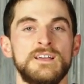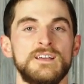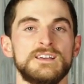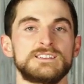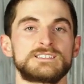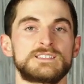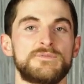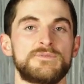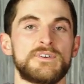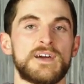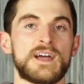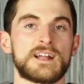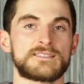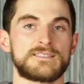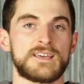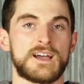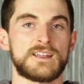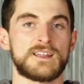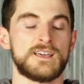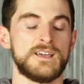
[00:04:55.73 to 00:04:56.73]
is the fact
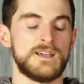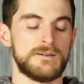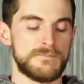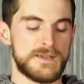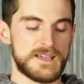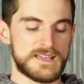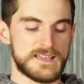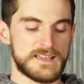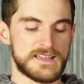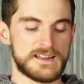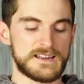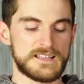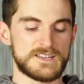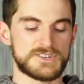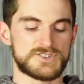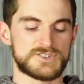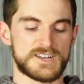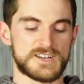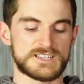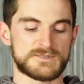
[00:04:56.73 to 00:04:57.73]
that making any
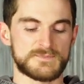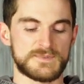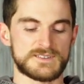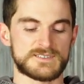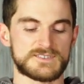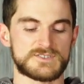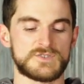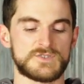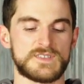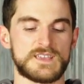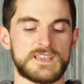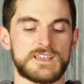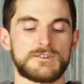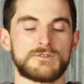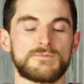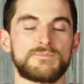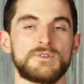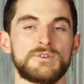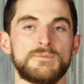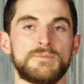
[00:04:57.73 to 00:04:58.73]
adjustments to the
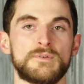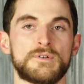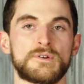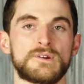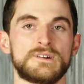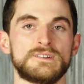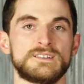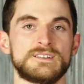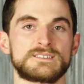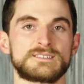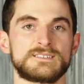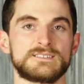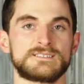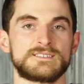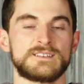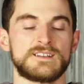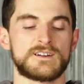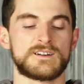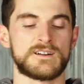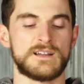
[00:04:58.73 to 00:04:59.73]
interpupillary
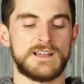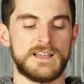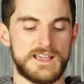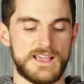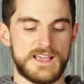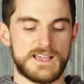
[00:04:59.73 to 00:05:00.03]
distance here